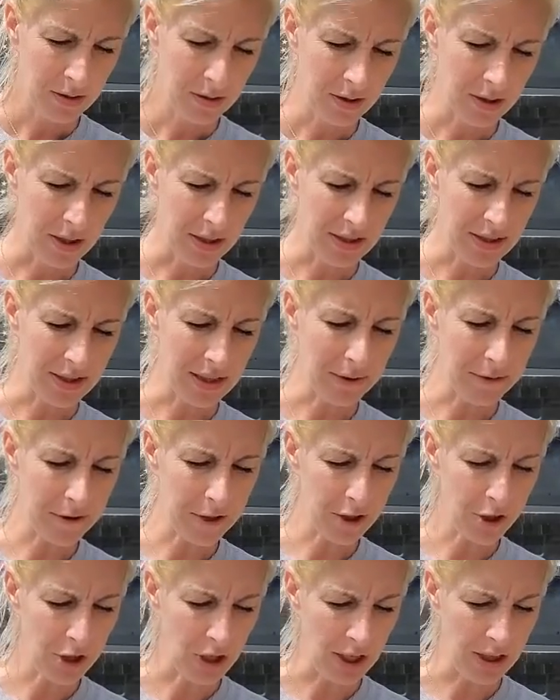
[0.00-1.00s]
the safety
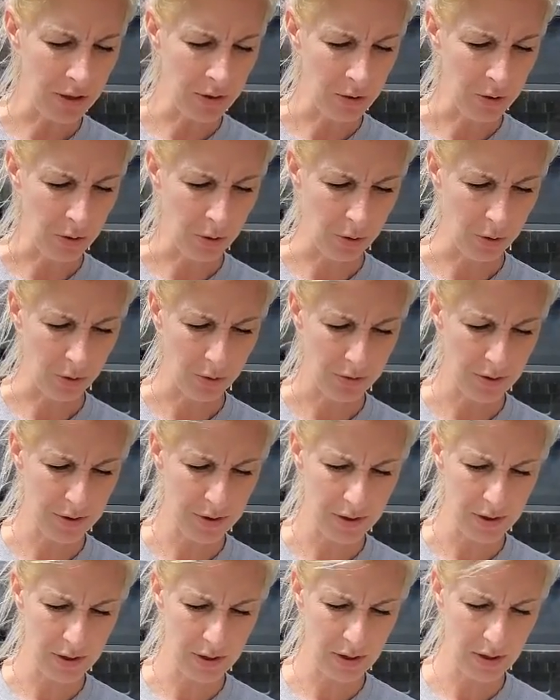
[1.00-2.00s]
chain
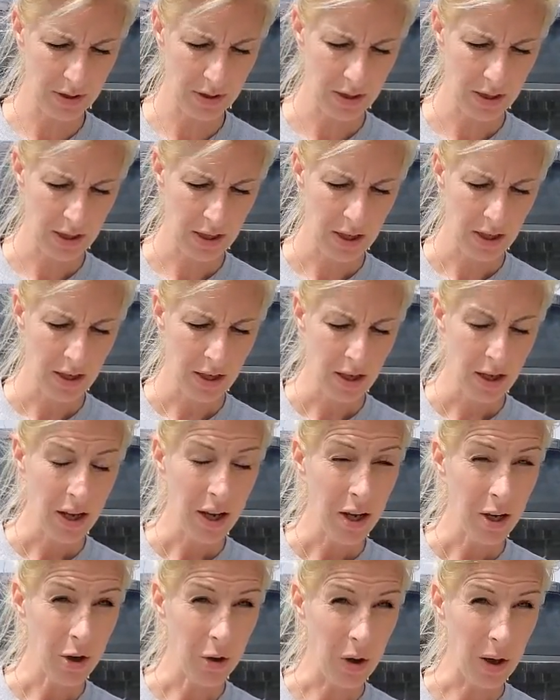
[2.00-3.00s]
holes
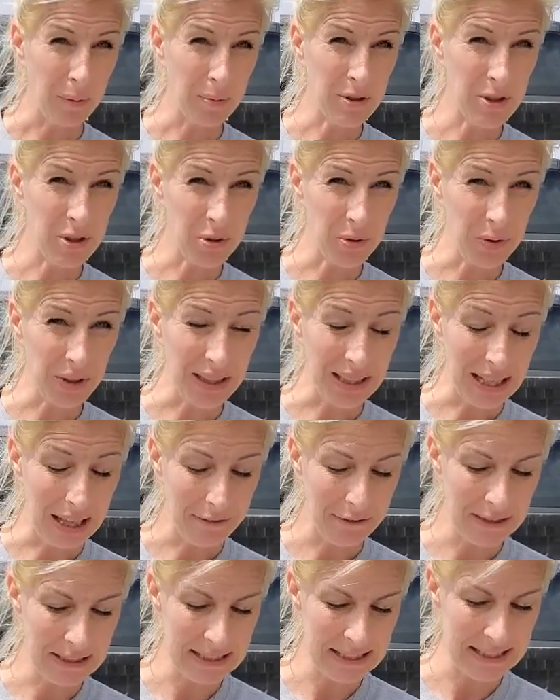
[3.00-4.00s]
go up to
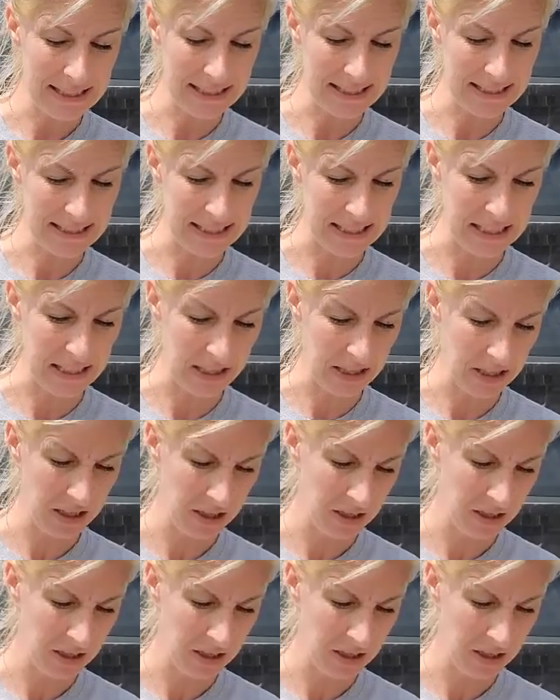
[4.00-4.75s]
eleven sixteenths.